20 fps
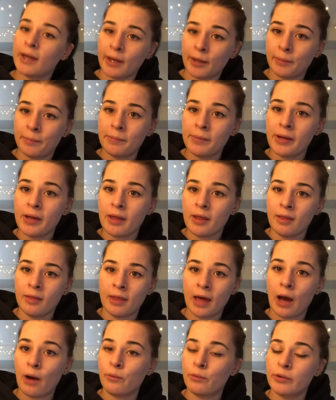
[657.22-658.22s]
hymn
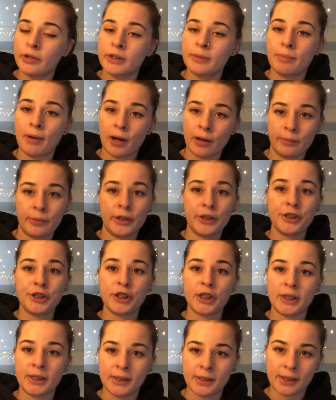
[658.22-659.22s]
that was
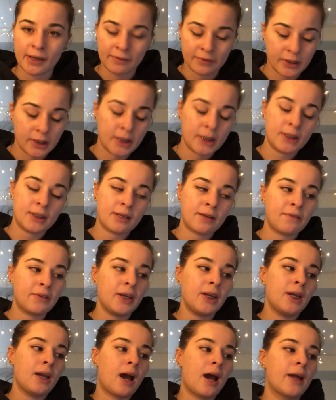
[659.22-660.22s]
published in
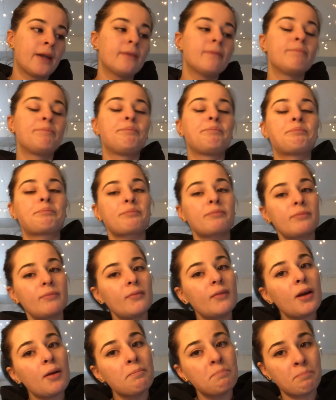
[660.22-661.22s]
1779
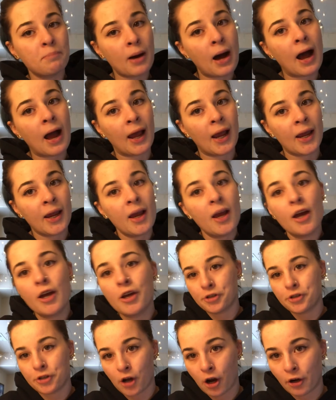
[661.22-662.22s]
by
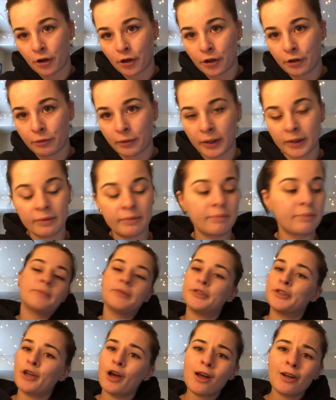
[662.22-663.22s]
John Newton.
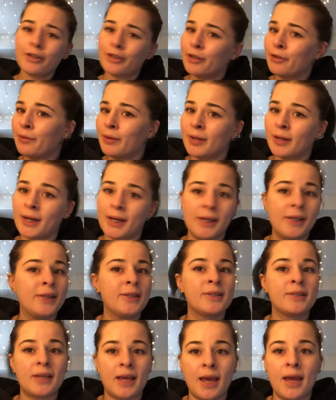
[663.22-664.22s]
John Newton
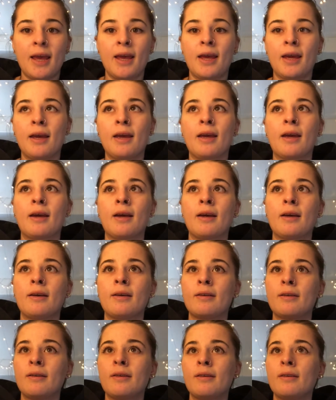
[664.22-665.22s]
is a
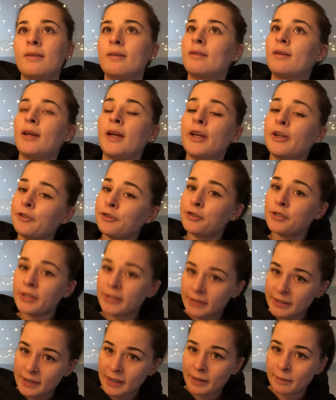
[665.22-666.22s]

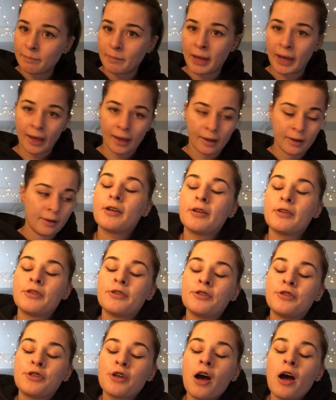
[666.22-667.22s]
interesting man.
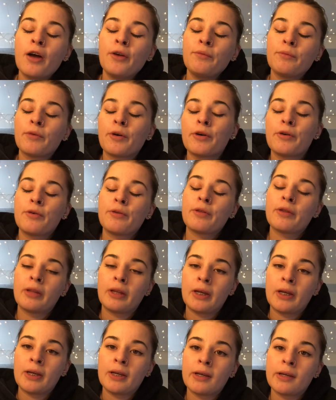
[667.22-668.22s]
John wrote
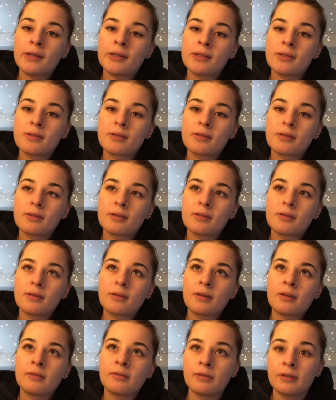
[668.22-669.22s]
these
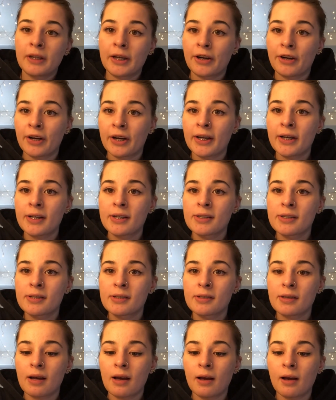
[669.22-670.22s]

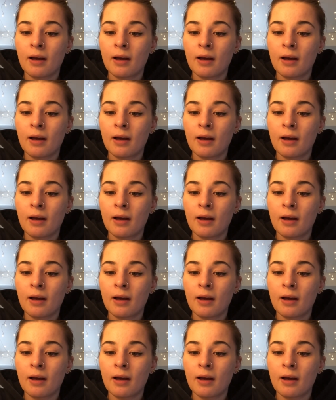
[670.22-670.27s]
lyrics